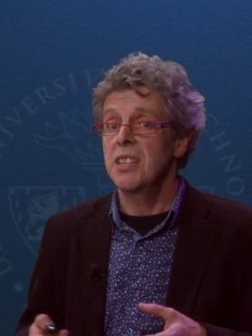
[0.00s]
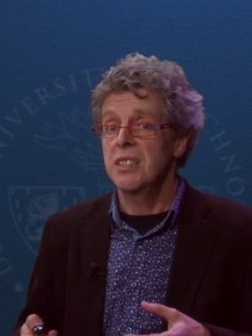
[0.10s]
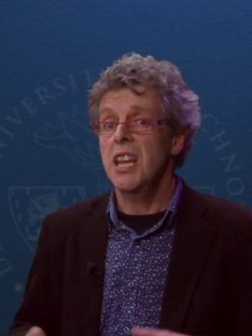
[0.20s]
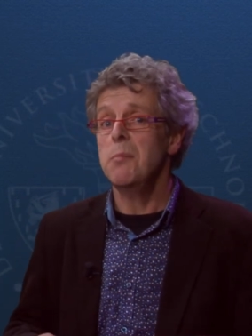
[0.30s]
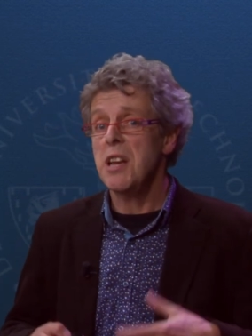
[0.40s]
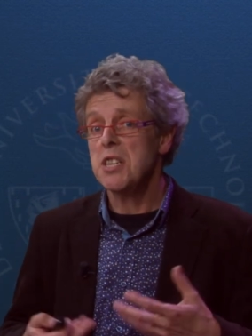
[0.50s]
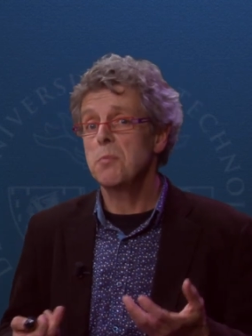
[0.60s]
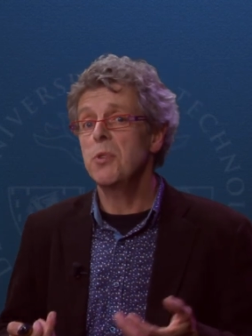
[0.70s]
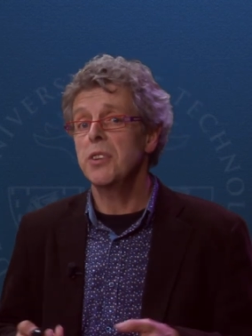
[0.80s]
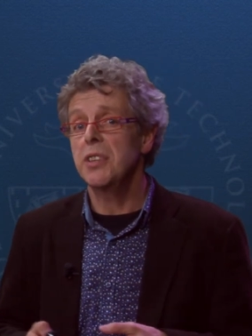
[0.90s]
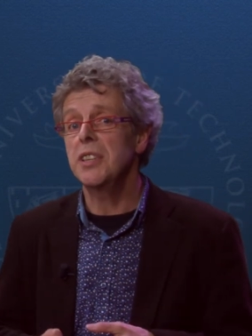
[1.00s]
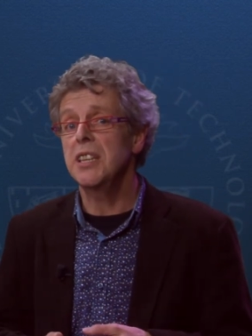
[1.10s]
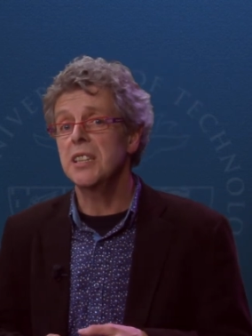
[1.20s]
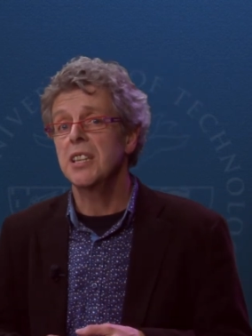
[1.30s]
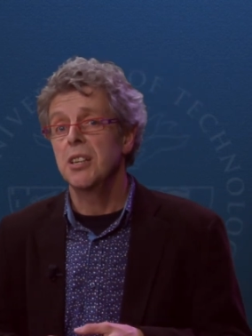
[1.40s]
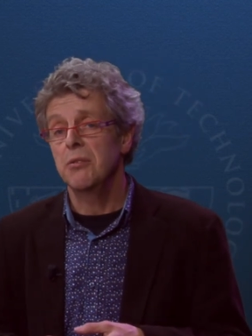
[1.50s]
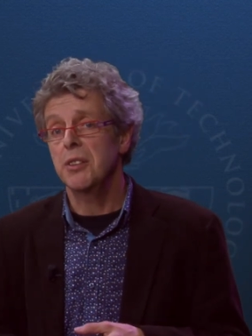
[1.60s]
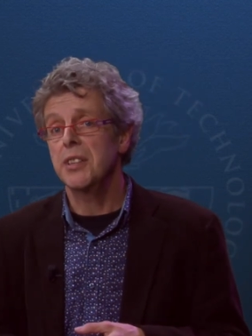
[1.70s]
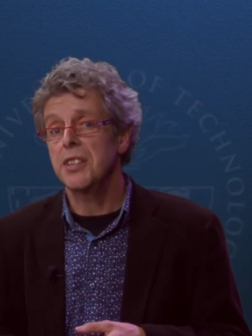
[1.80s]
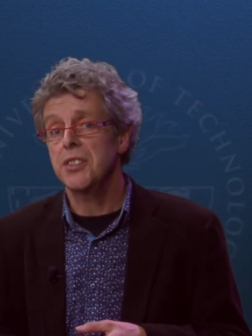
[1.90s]
they may spur the need for
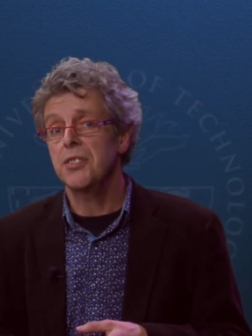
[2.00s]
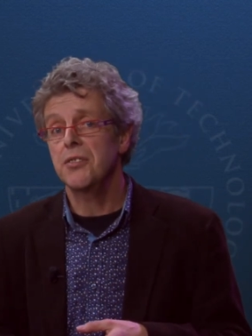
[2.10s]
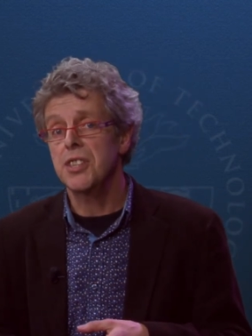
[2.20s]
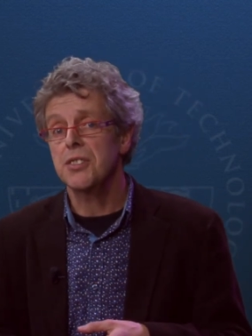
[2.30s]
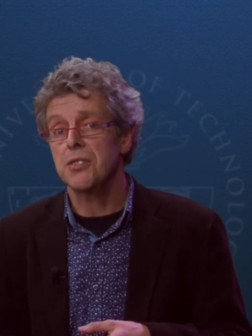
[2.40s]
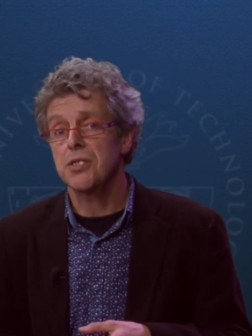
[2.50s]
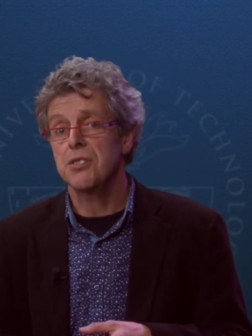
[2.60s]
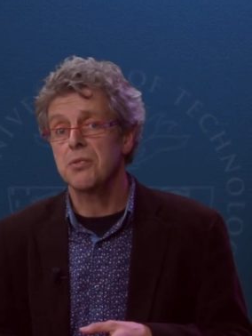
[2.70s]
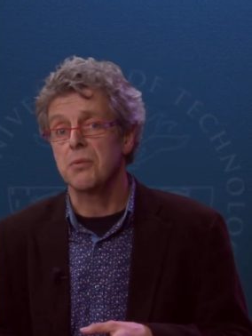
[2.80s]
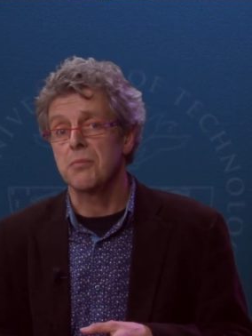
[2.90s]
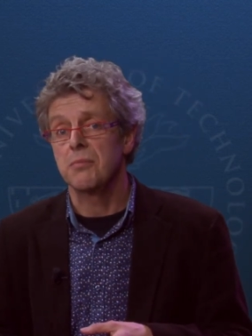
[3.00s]
additional research too.